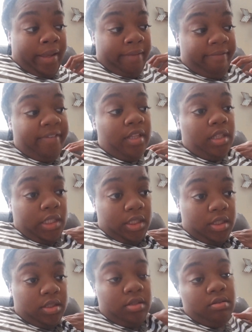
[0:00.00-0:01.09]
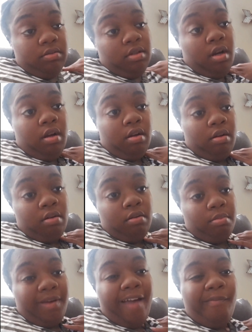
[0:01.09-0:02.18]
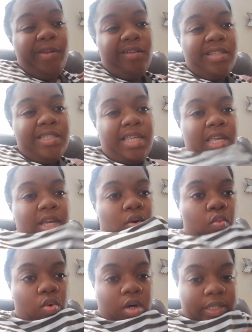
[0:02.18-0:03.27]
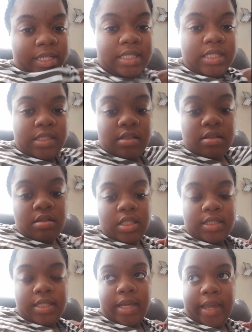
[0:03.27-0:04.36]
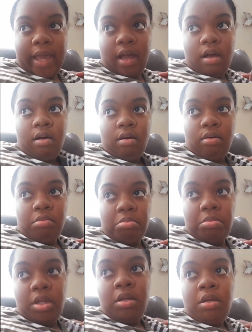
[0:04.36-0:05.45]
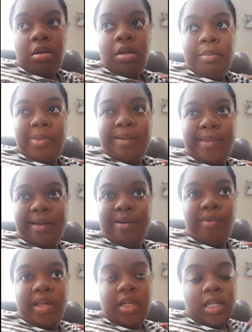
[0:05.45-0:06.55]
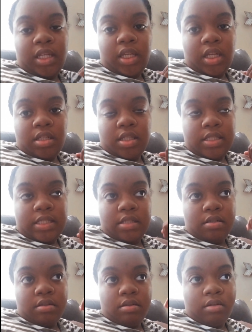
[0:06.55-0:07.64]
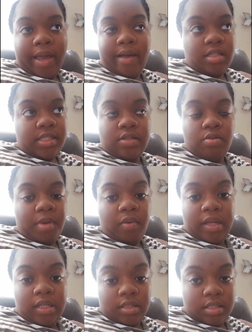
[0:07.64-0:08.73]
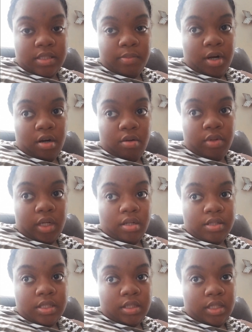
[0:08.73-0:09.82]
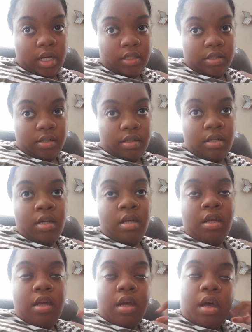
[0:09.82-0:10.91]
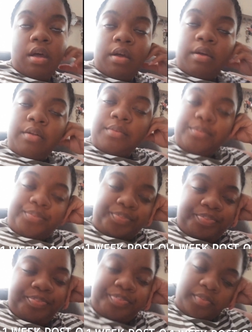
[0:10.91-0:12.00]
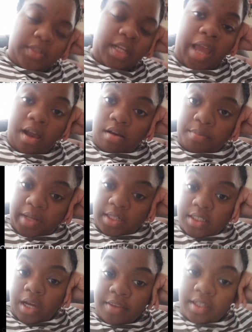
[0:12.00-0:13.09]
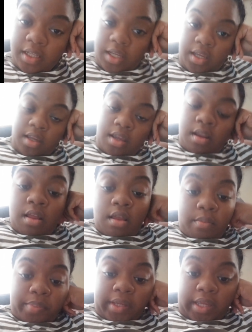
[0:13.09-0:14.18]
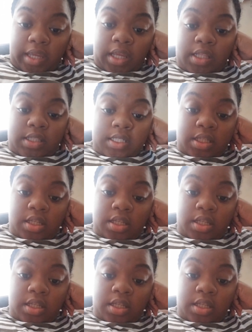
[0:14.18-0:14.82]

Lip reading: feel it. I've been on the scale once since I got home, but I'm not gonna weigh again until I'll just see what my weight is tomorrow when I go to the doctor. And I'll update y'all then. But